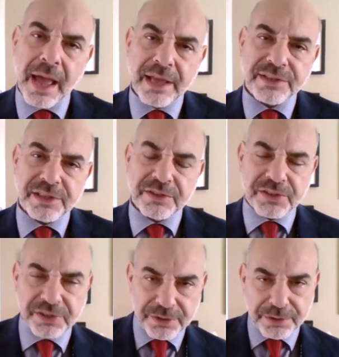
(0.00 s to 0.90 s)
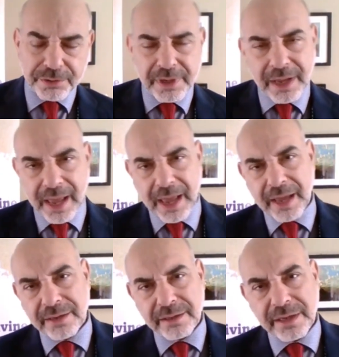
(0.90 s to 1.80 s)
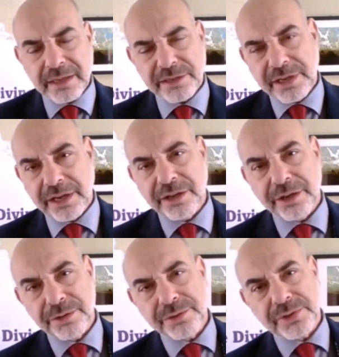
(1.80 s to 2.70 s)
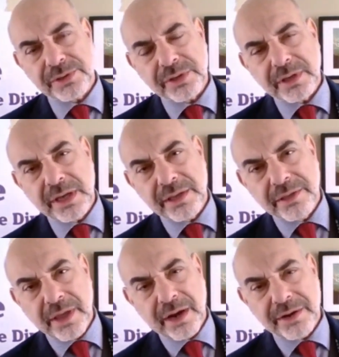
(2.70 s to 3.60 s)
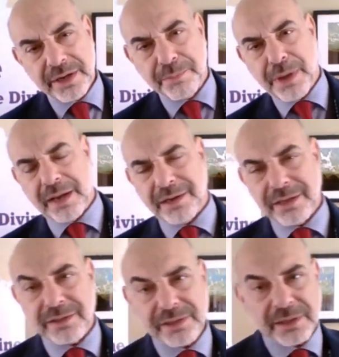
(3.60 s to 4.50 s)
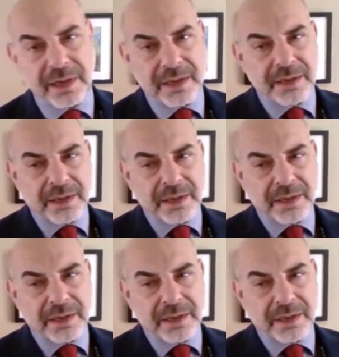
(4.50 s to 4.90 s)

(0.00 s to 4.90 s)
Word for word: has ensued and continues in their independence.